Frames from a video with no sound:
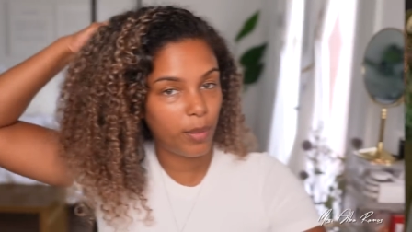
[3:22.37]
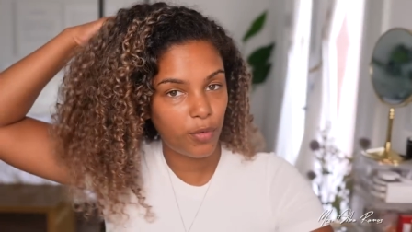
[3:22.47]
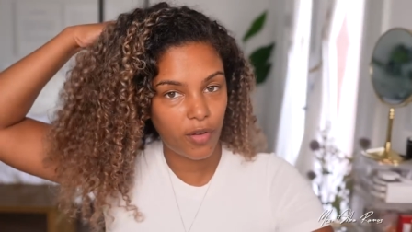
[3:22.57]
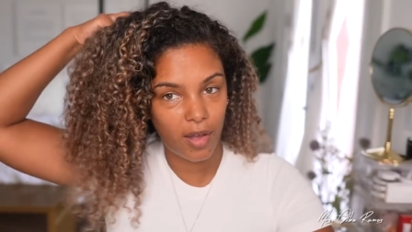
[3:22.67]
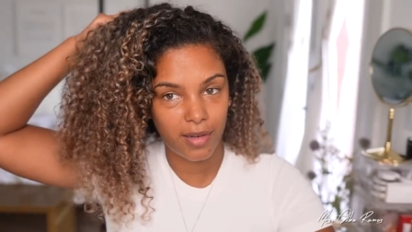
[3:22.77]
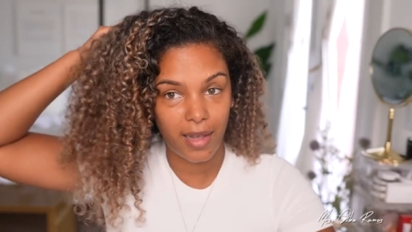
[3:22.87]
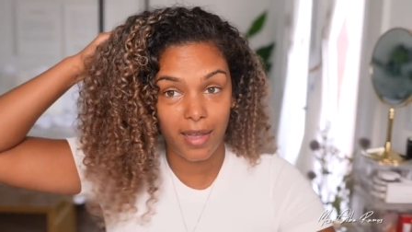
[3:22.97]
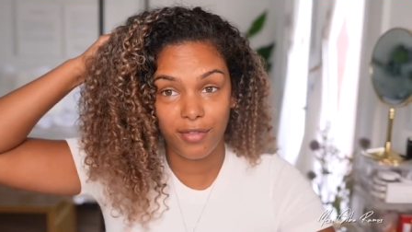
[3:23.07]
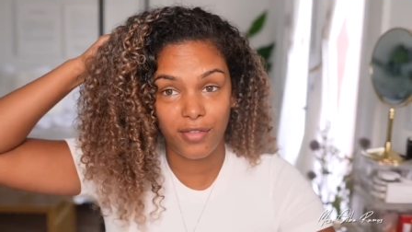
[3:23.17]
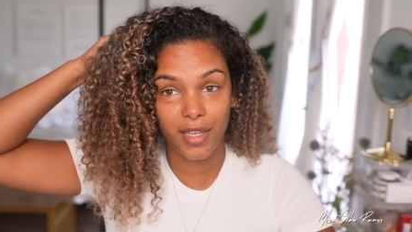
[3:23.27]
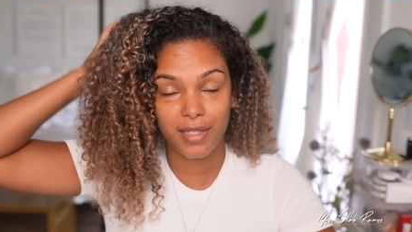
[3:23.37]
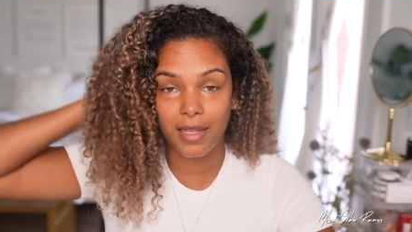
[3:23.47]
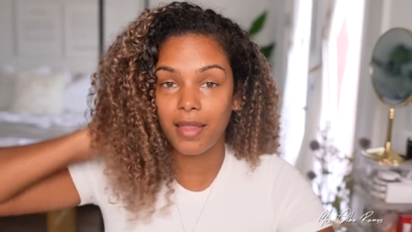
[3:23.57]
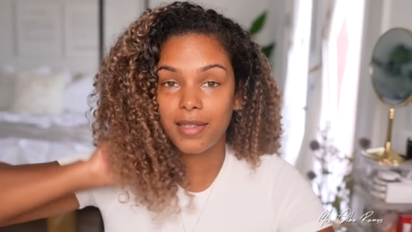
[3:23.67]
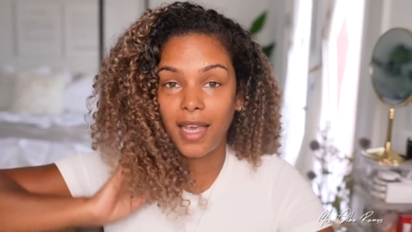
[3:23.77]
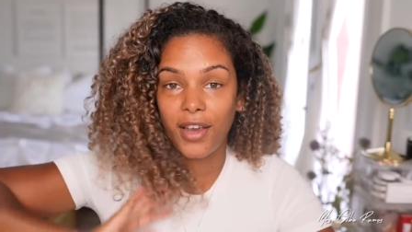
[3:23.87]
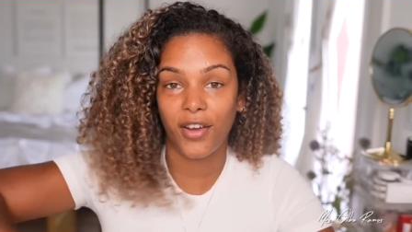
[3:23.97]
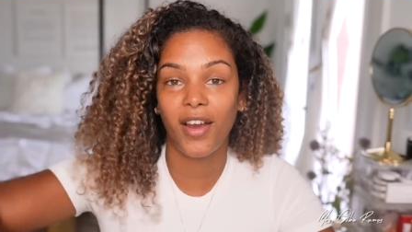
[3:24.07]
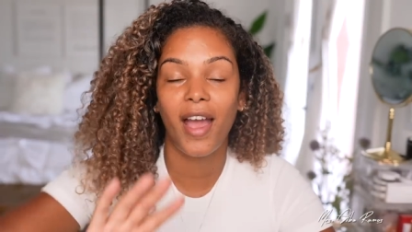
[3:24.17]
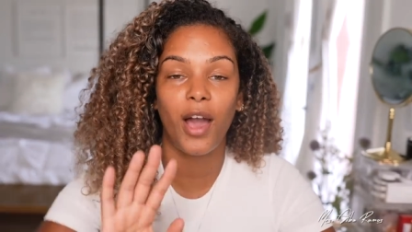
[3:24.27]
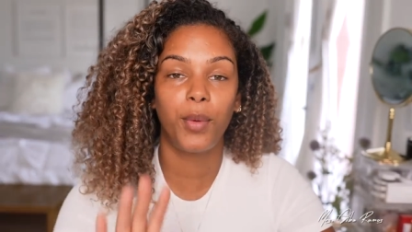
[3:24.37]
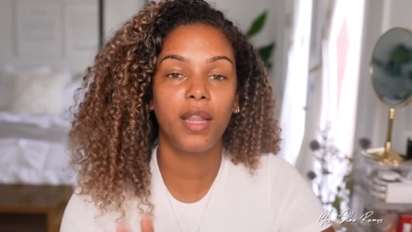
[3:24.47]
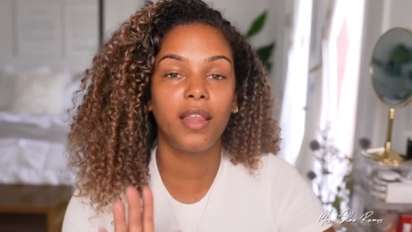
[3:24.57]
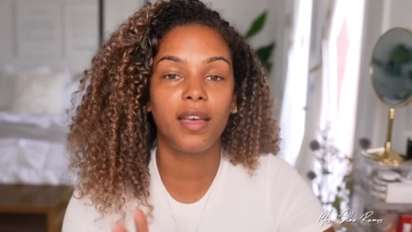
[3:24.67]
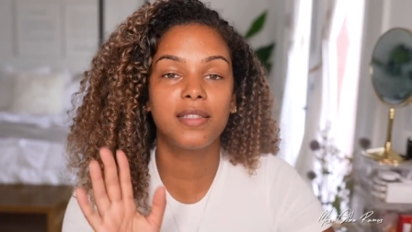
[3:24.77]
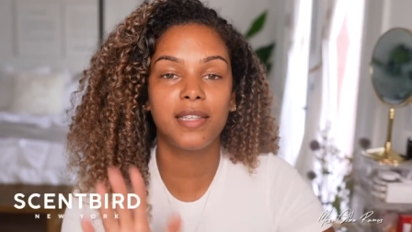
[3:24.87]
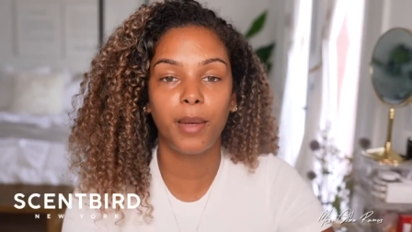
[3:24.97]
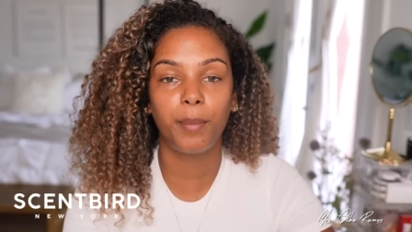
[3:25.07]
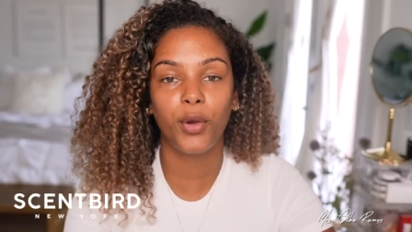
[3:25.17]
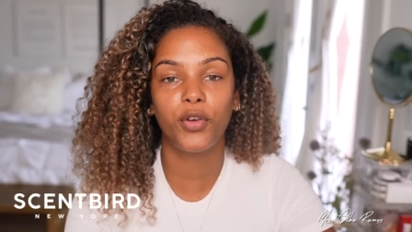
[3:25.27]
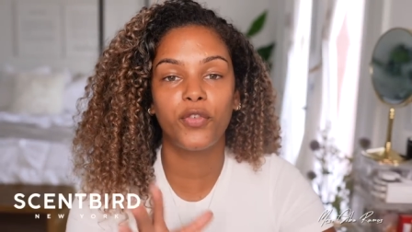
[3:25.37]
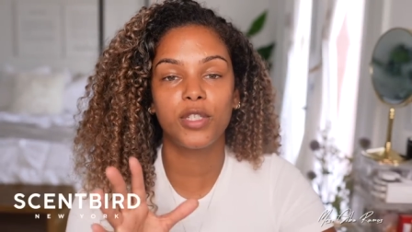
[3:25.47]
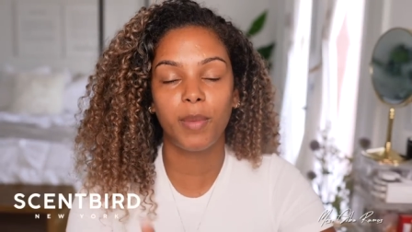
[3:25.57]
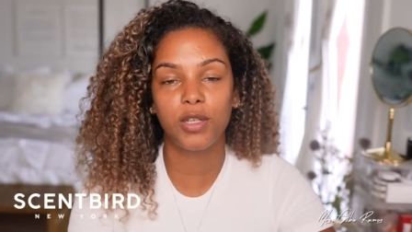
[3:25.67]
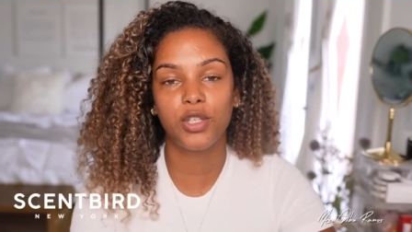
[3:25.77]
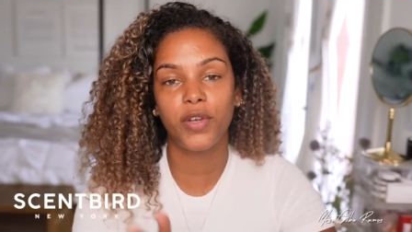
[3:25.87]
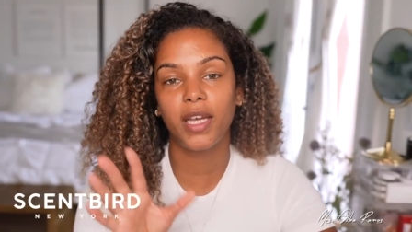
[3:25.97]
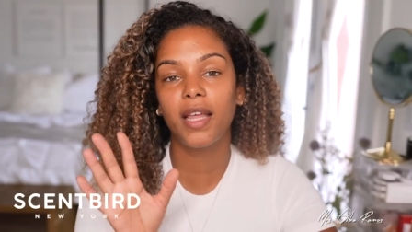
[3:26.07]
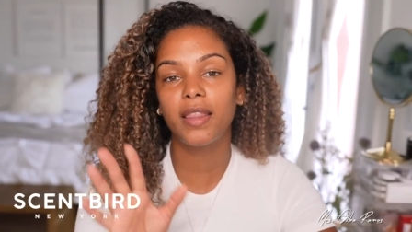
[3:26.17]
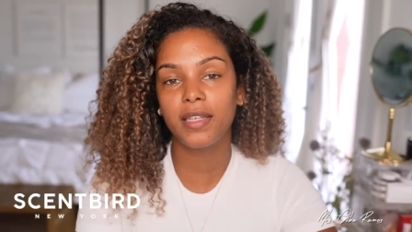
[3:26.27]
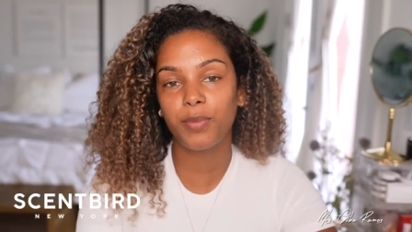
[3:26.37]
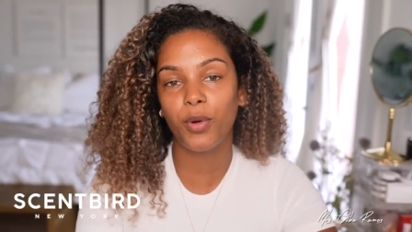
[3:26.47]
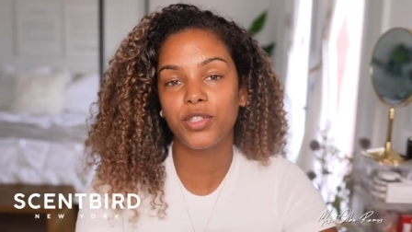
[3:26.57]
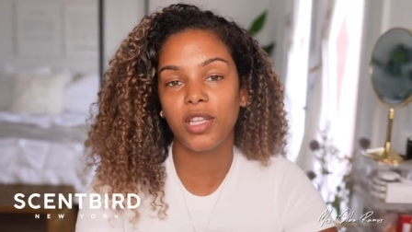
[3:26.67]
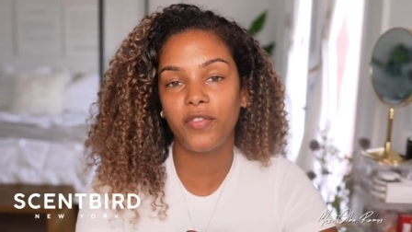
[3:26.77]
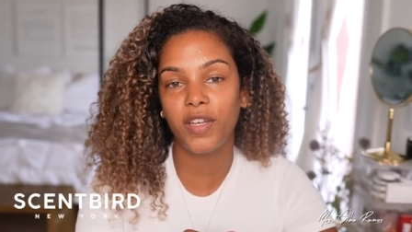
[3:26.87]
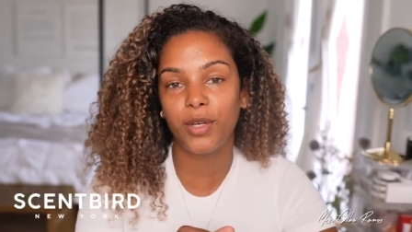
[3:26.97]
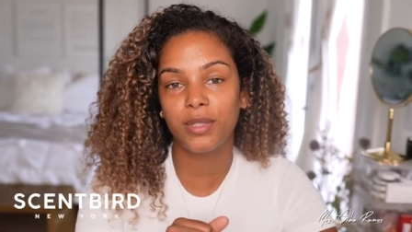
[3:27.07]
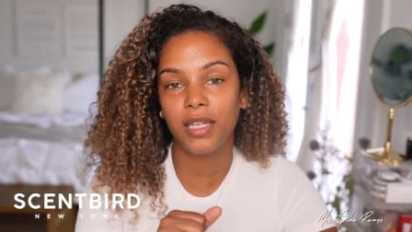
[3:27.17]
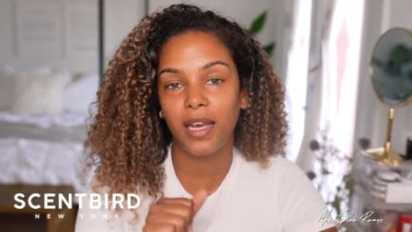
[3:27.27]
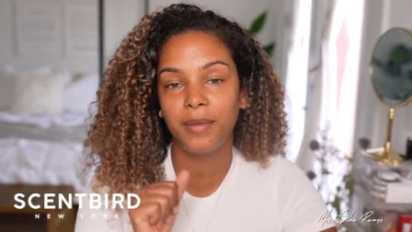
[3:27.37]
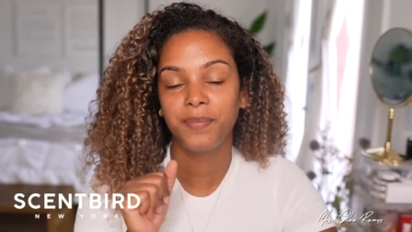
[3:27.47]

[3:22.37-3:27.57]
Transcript: I move on and fix this hair, I want to thank Scentbird for sponsoring this portion of the video today.